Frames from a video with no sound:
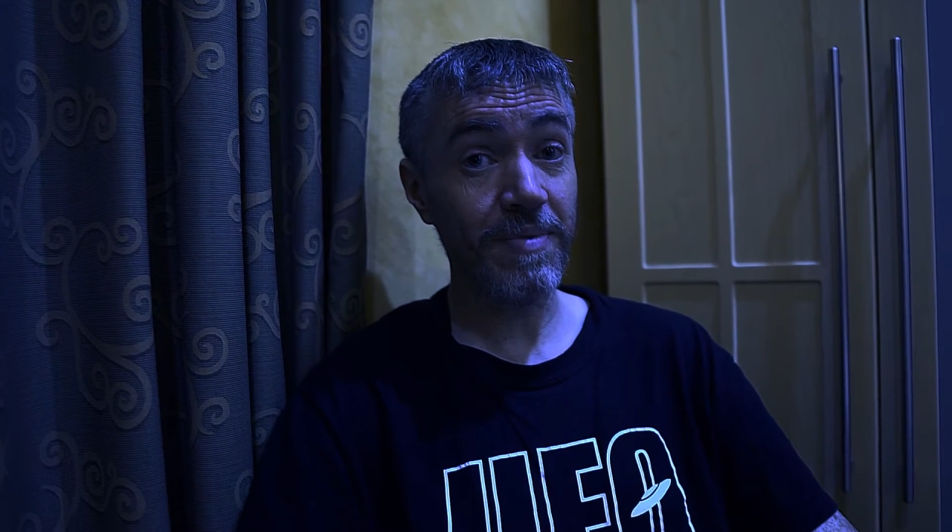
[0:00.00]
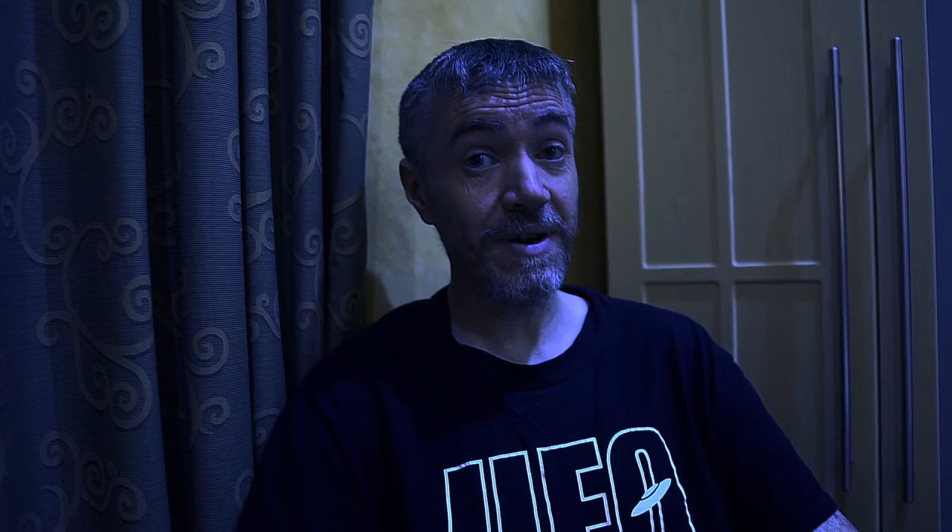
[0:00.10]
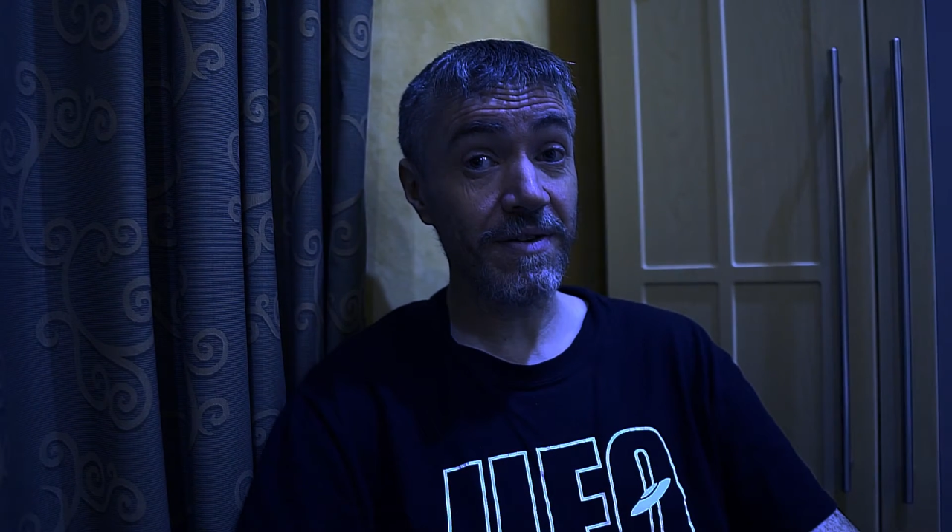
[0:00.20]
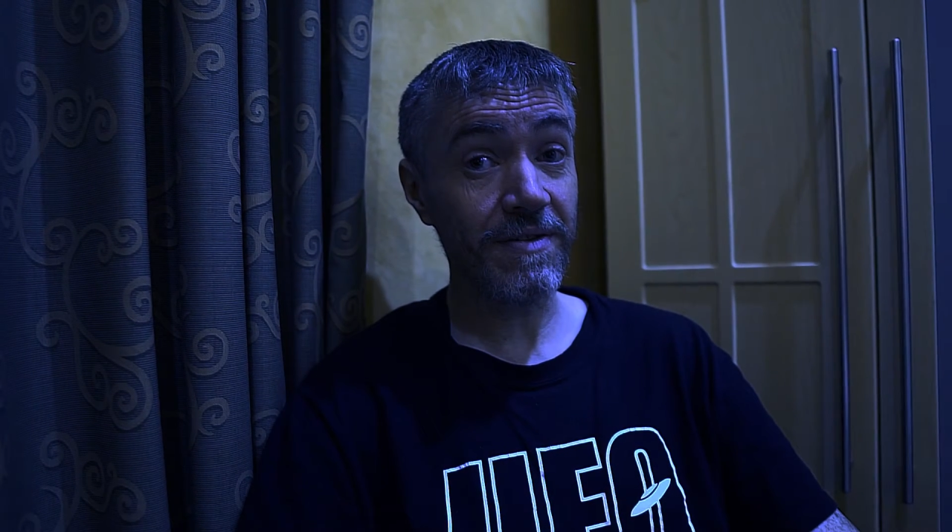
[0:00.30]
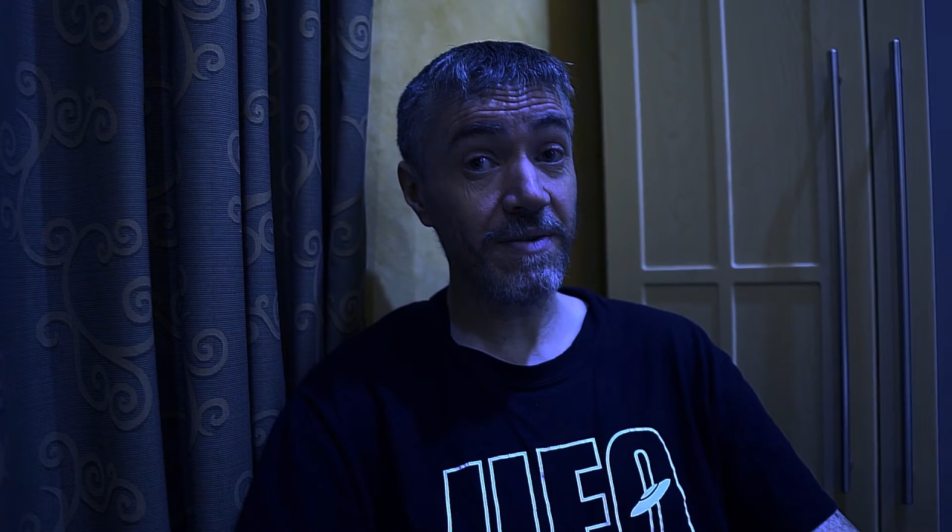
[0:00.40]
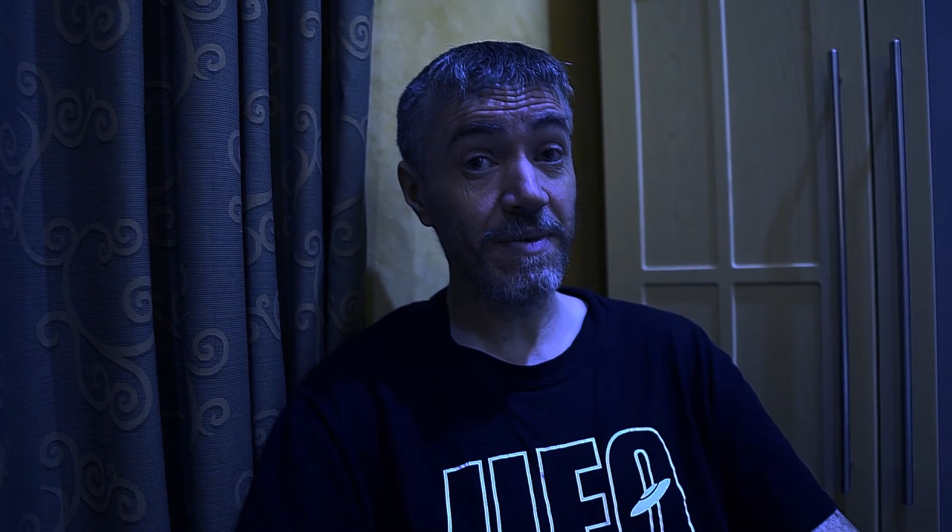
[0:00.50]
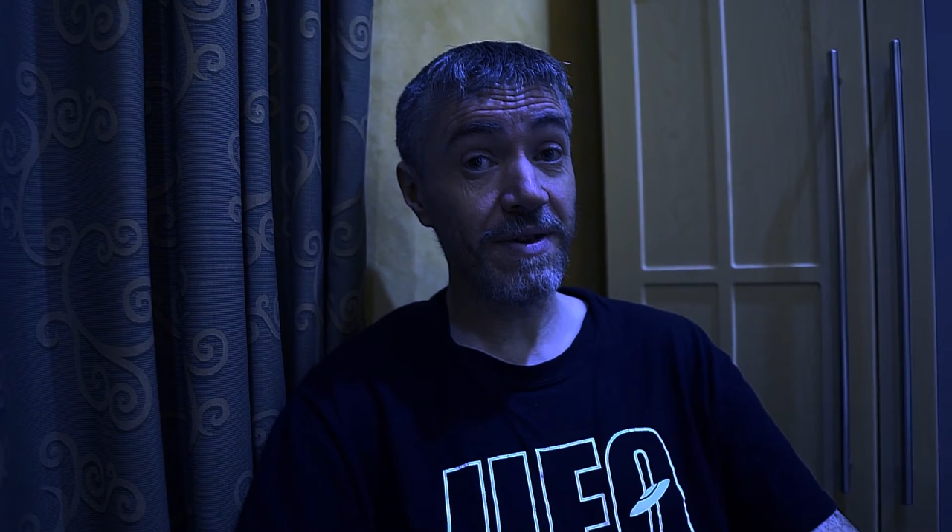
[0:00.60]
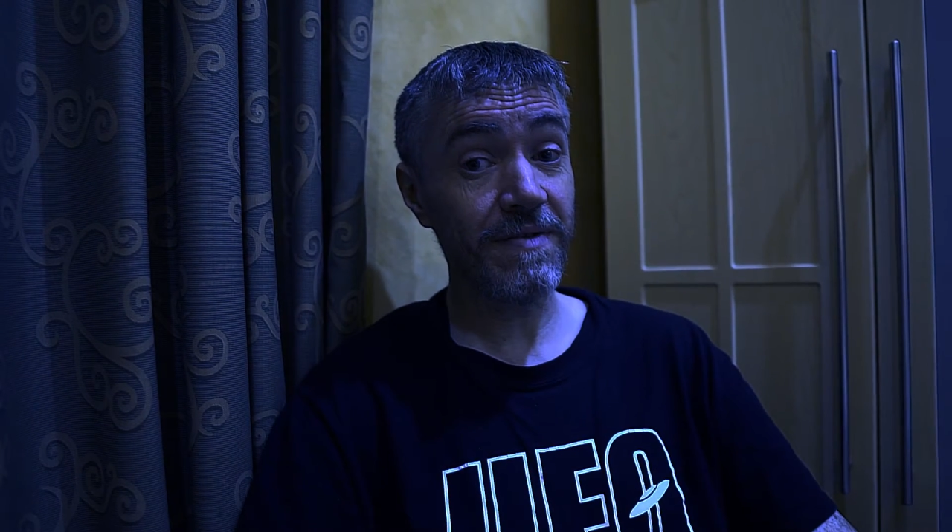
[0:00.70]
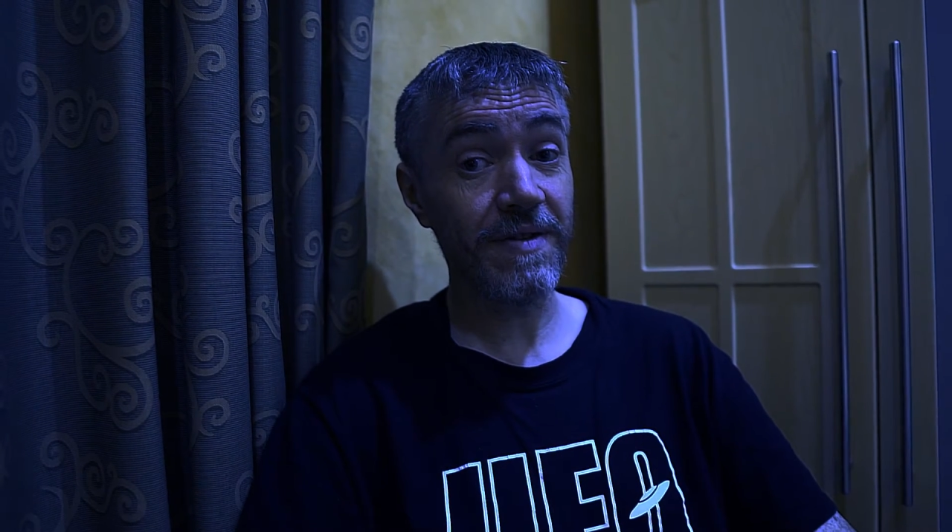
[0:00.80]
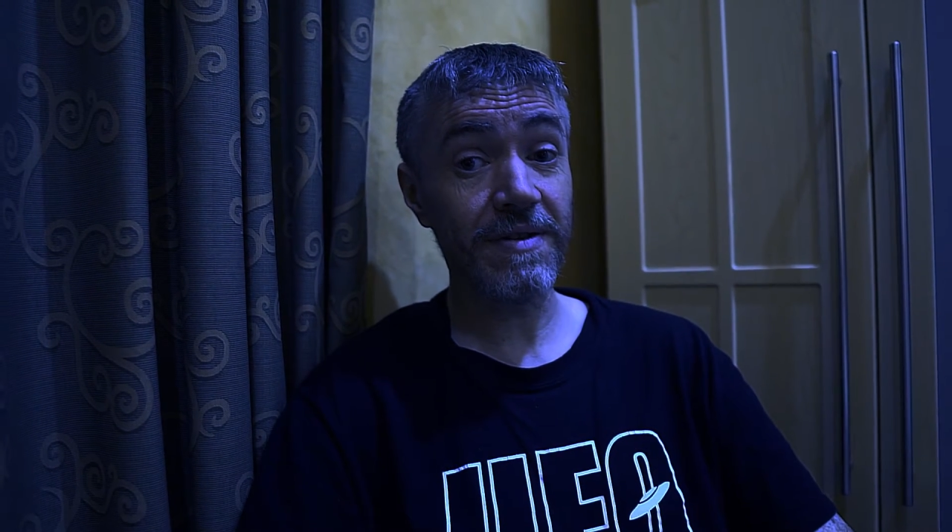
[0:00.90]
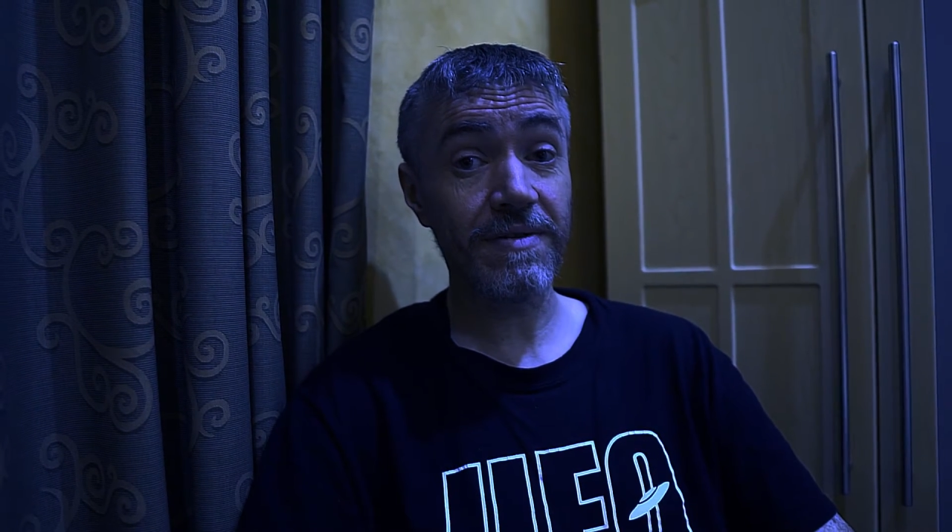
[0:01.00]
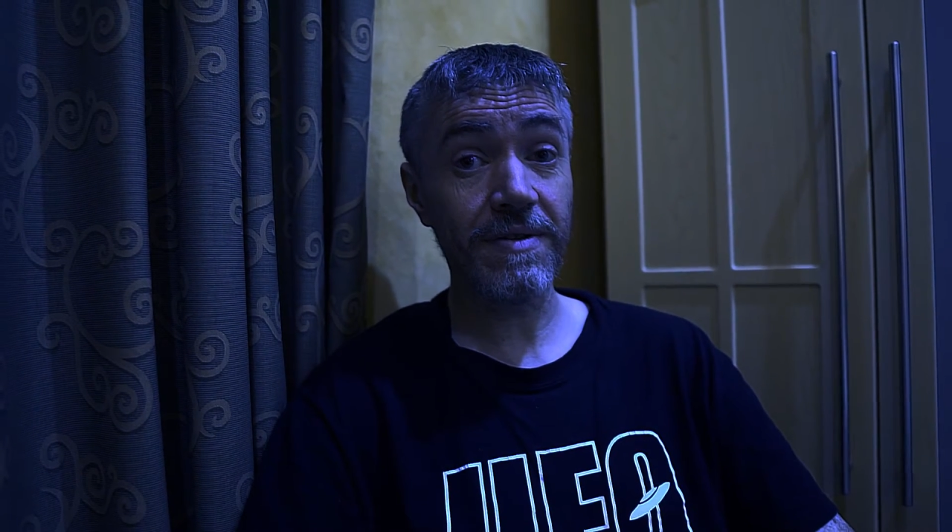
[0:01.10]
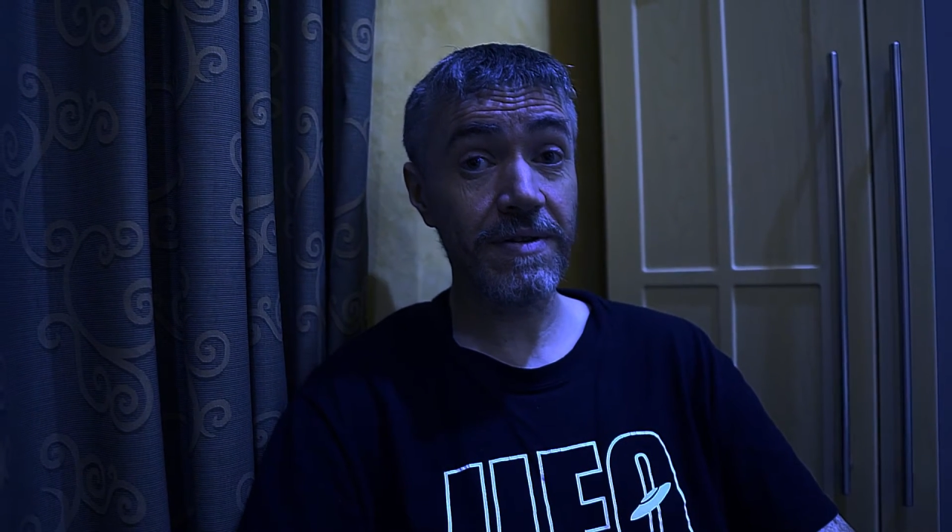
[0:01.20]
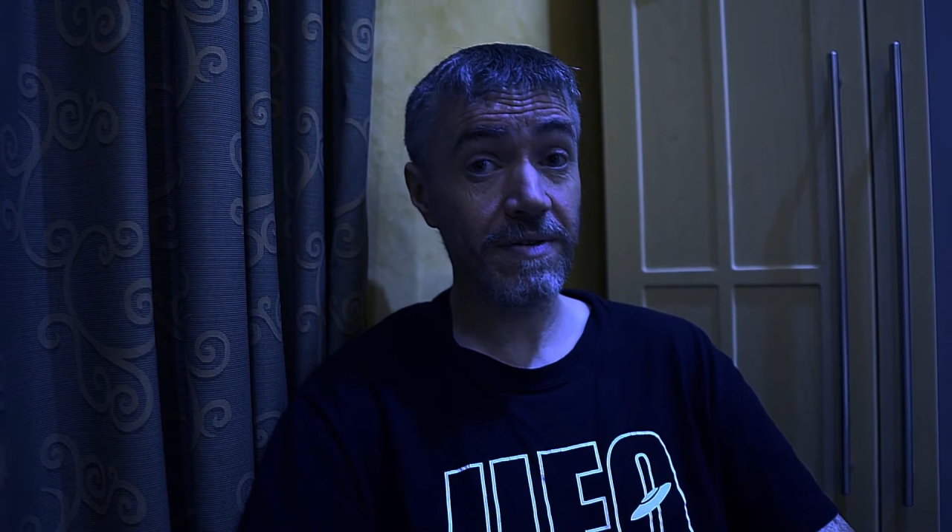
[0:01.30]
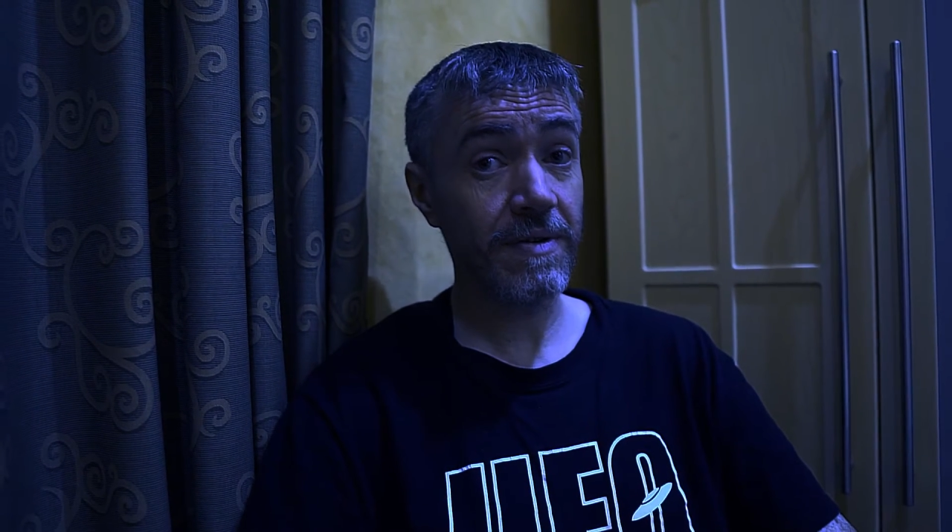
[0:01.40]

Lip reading: breached some of the defences.